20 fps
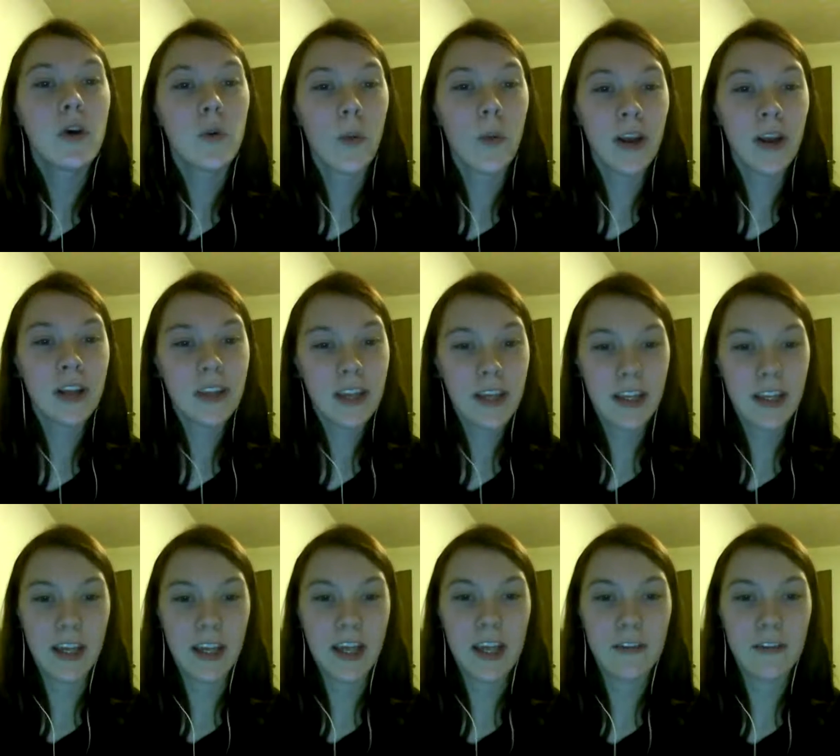weirdly
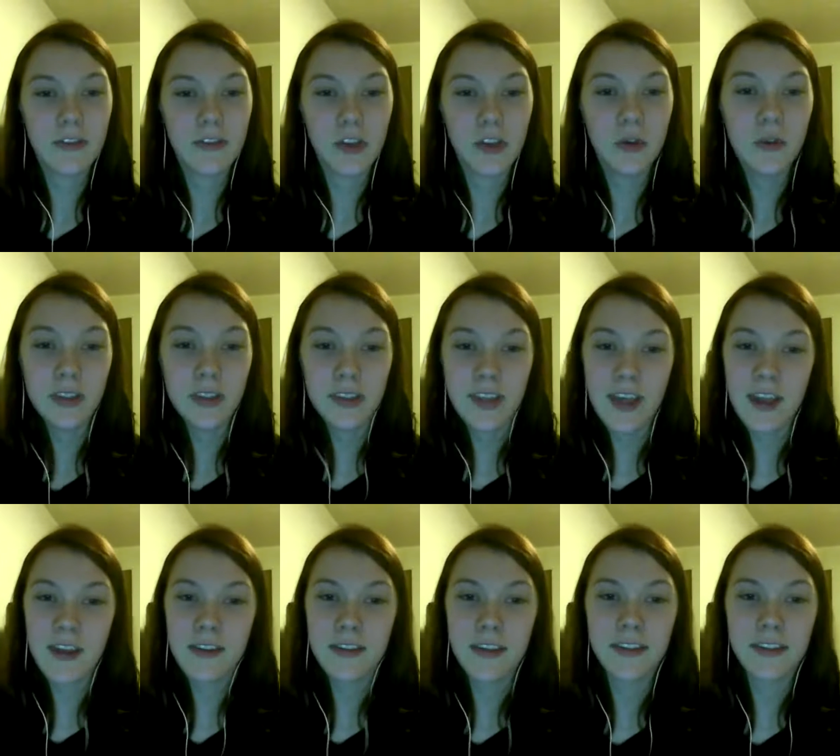enough, you would think
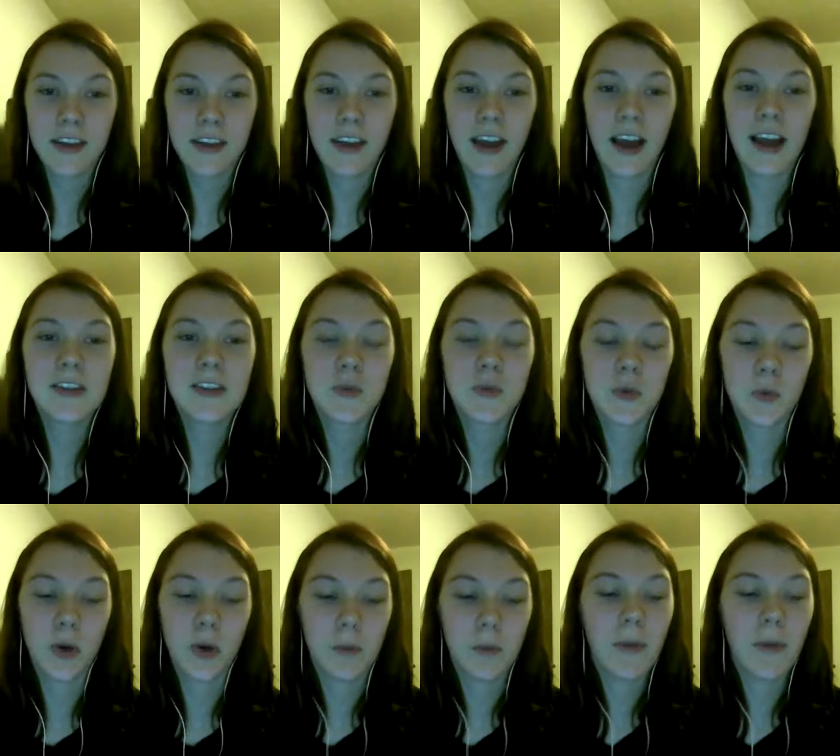that the guys would
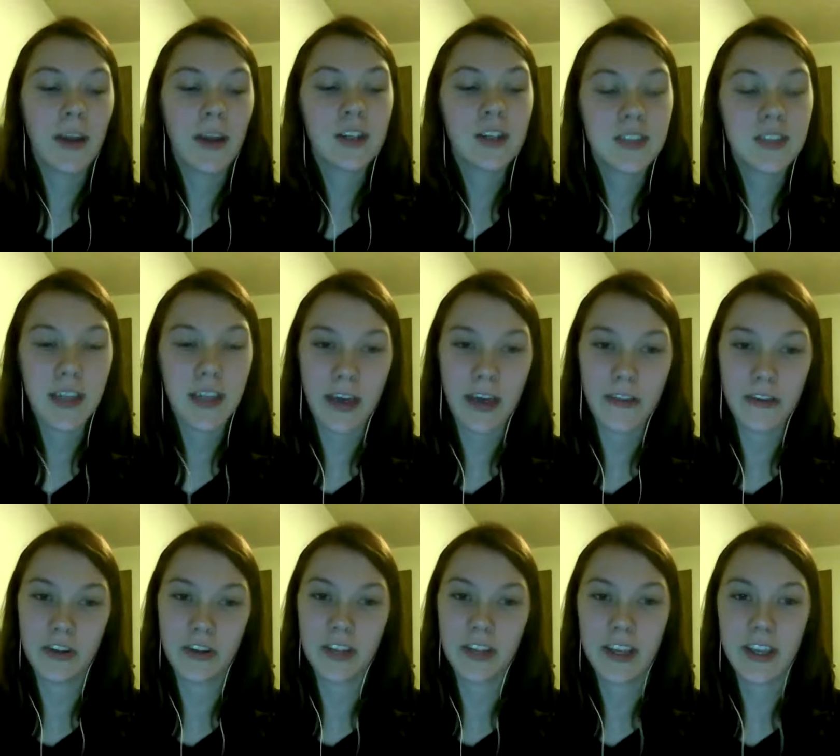work better together
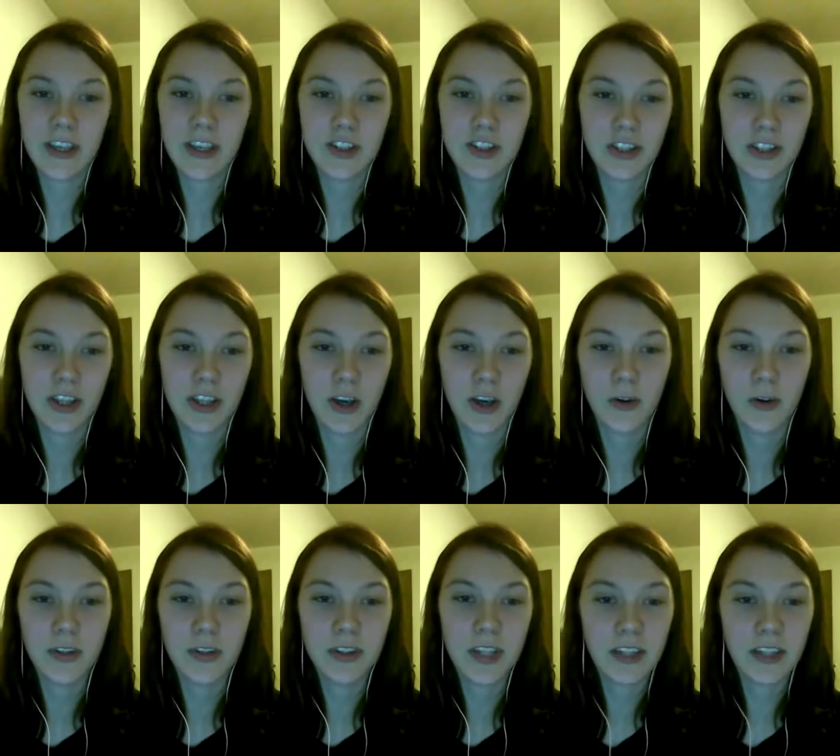in the kitchen, though,
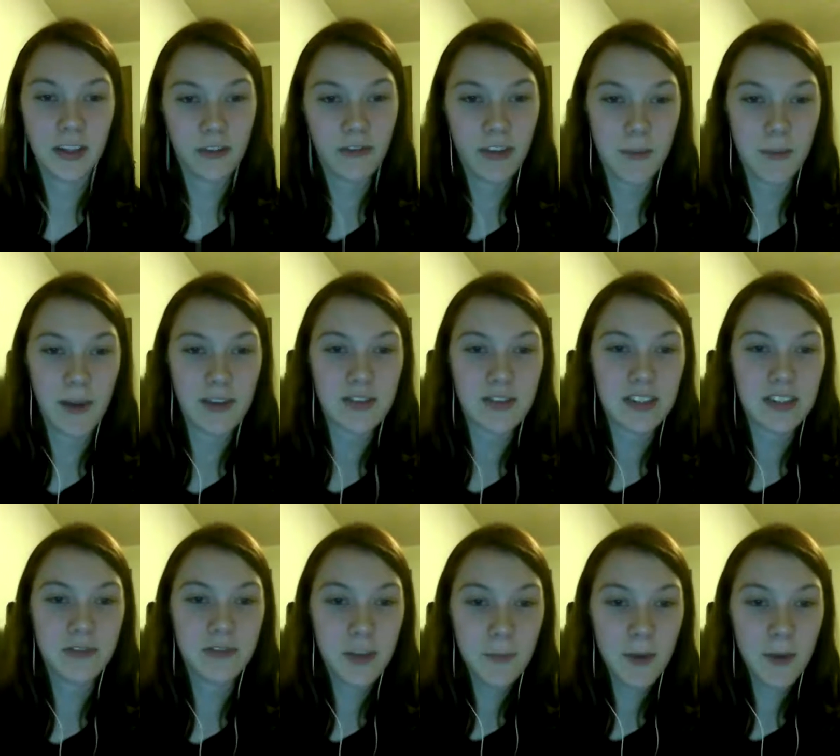than the females, because
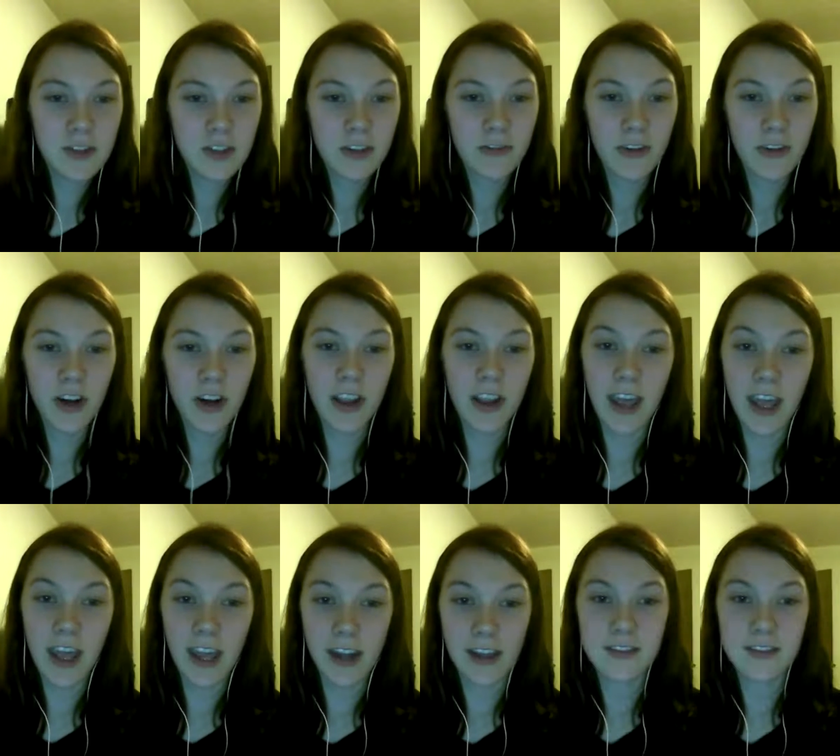females are very
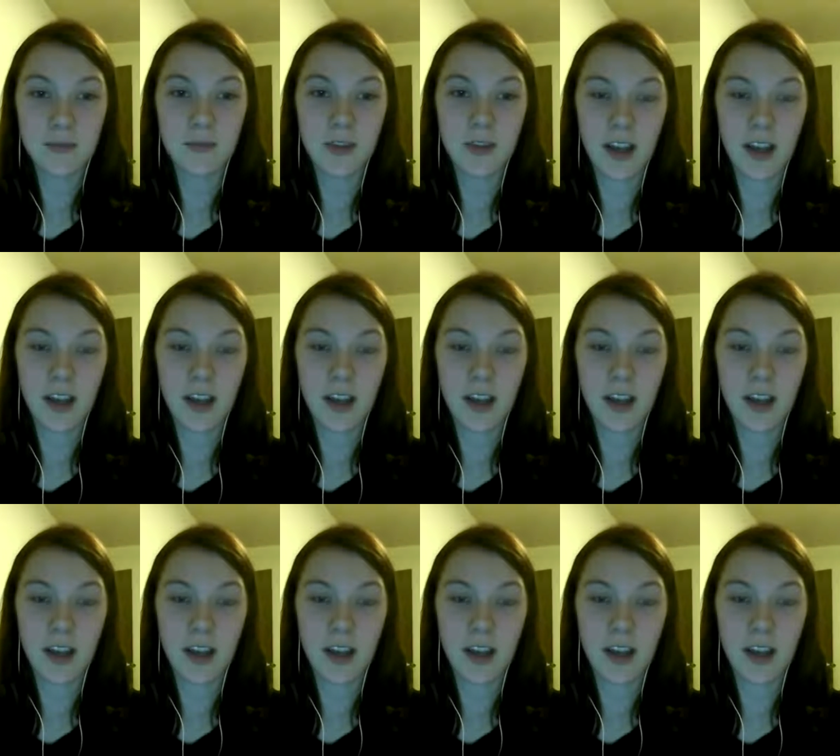catty sometimes.